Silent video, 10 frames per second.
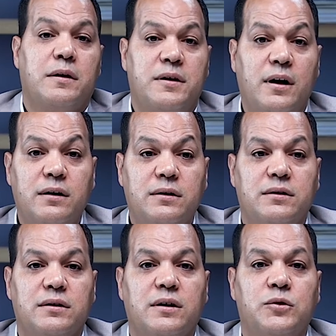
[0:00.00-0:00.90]
Third,
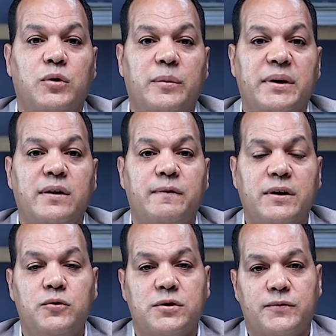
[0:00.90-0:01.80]
it will be
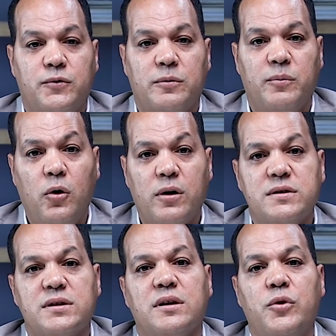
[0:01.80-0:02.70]
videos for
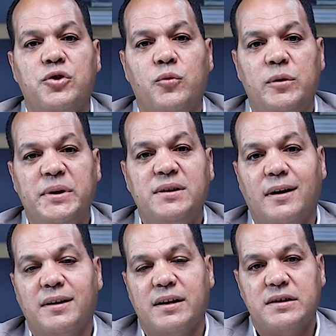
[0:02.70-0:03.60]
mocks, which will be
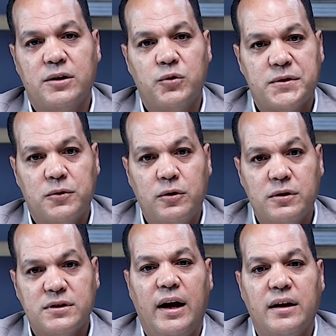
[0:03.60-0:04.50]
done at the end of the
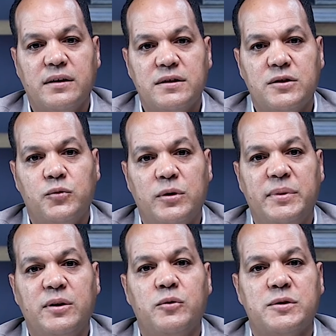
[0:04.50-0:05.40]
course, and this will
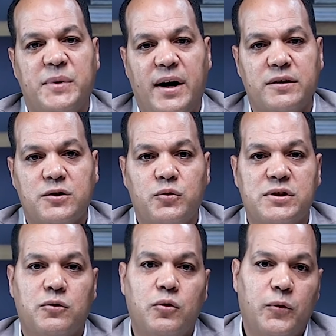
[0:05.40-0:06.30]
be with practice
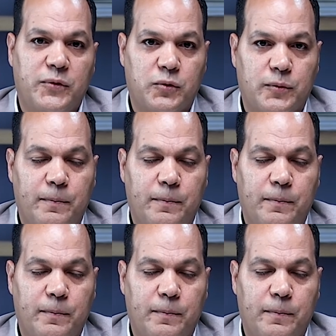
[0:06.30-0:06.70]
with all of you.